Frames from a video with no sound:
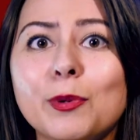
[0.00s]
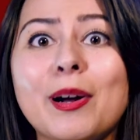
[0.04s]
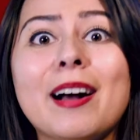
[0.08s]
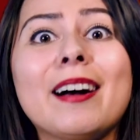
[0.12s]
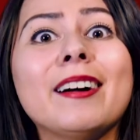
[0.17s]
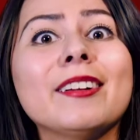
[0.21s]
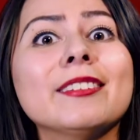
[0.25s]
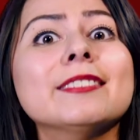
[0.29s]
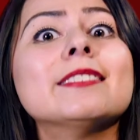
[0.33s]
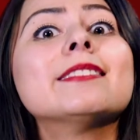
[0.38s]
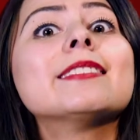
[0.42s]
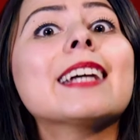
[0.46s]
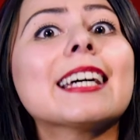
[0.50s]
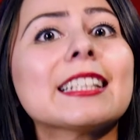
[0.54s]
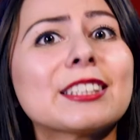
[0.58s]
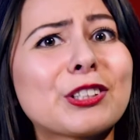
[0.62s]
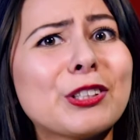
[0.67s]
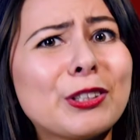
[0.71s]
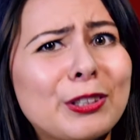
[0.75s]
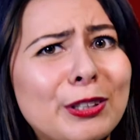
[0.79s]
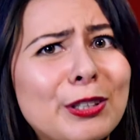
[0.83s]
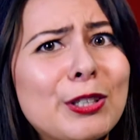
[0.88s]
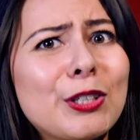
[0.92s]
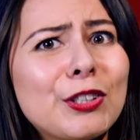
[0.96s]
Well, that's
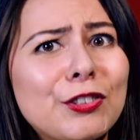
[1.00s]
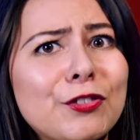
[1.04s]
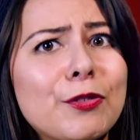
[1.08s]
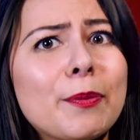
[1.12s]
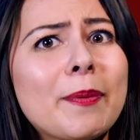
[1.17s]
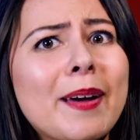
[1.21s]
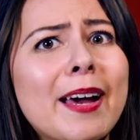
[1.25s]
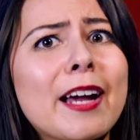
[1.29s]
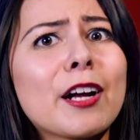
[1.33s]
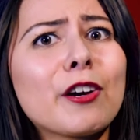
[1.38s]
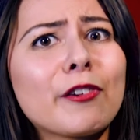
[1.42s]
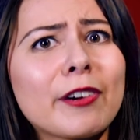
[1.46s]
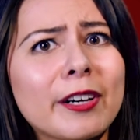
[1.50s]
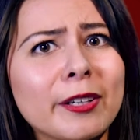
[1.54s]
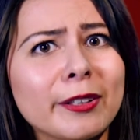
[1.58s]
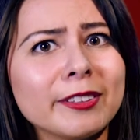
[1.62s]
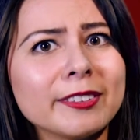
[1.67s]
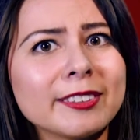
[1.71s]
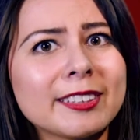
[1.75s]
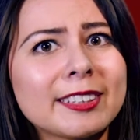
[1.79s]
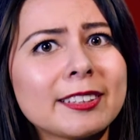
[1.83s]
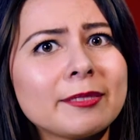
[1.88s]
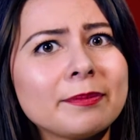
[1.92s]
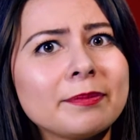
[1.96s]
good news for Bear
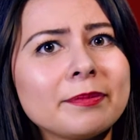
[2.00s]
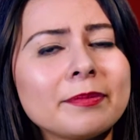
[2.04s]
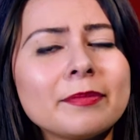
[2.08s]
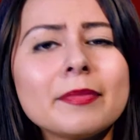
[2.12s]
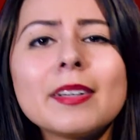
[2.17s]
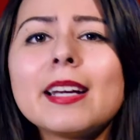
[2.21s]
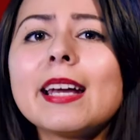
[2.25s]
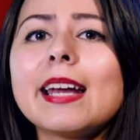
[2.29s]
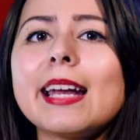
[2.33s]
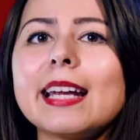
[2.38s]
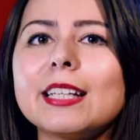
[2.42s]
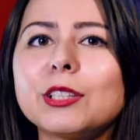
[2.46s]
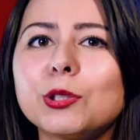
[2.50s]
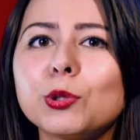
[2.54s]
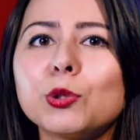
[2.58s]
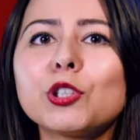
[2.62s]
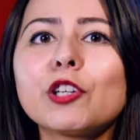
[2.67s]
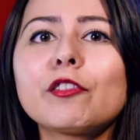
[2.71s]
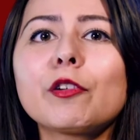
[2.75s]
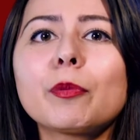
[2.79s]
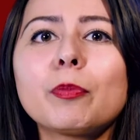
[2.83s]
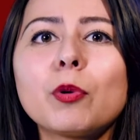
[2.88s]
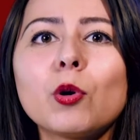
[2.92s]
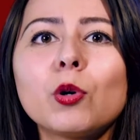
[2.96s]
Grylls. It's
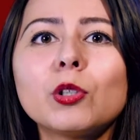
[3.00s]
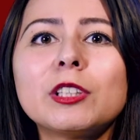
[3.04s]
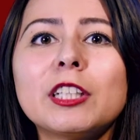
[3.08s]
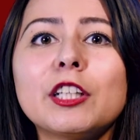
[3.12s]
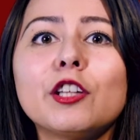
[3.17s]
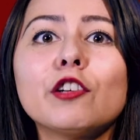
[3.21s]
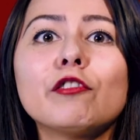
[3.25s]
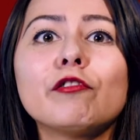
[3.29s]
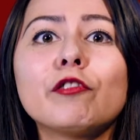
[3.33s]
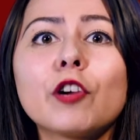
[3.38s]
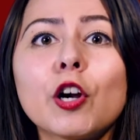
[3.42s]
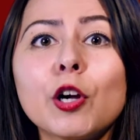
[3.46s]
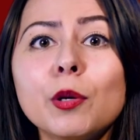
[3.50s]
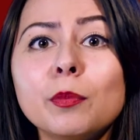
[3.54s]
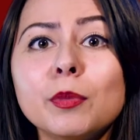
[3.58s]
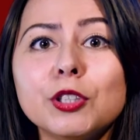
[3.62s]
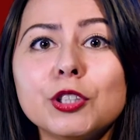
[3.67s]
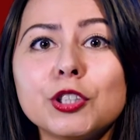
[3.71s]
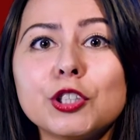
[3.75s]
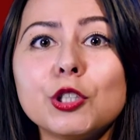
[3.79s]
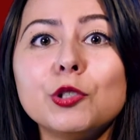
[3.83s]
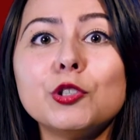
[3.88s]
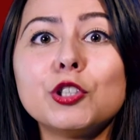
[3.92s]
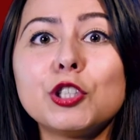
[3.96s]
also reported that
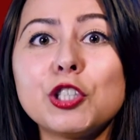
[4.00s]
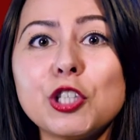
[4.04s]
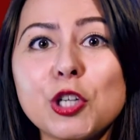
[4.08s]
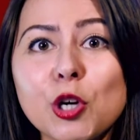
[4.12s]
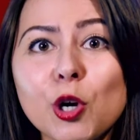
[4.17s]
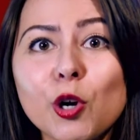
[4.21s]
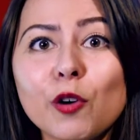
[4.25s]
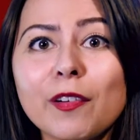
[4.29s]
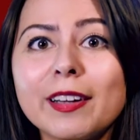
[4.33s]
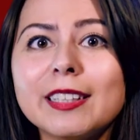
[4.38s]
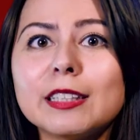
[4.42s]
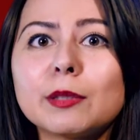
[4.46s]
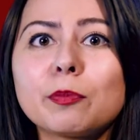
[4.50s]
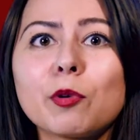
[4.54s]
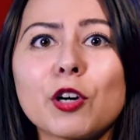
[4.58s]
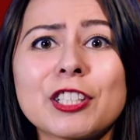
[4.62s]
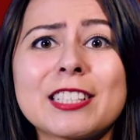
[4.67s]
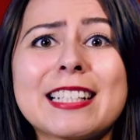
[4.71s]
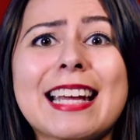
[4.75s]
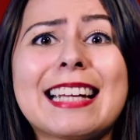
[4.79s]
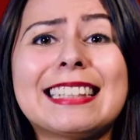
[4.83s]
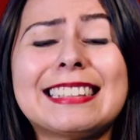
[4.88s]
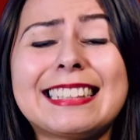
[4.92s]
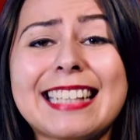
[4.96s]
Romans used urine to
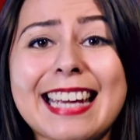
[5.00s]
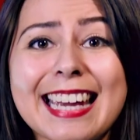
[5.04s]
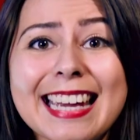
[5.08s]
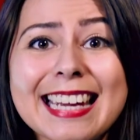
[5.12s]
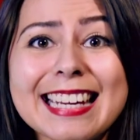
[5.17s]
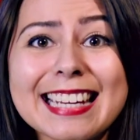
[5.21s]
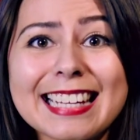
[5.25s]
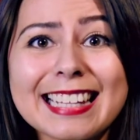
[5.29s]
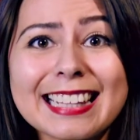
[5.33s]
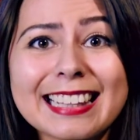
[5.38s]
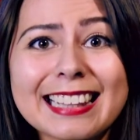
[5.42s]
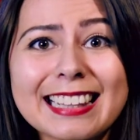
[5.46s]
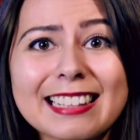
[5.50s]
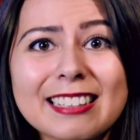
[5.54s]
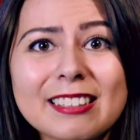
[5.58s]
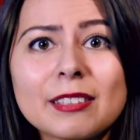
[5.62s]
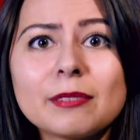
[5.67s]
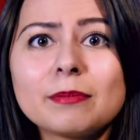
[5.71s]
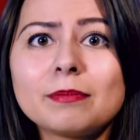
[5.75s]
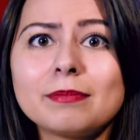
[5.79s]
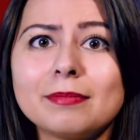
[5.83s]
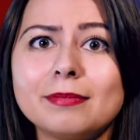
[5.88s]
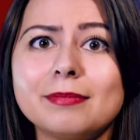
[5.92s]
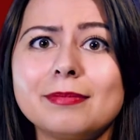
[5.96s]
brush their teeth,
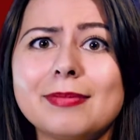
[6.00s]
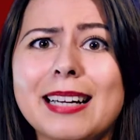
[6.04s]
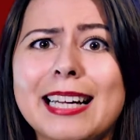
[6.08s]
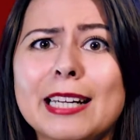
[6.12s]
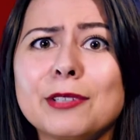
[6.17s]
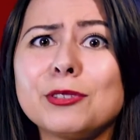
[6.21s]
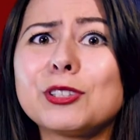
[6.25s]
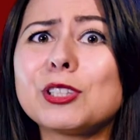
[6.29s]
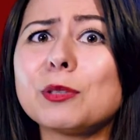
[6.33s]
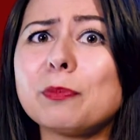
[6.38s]
and it was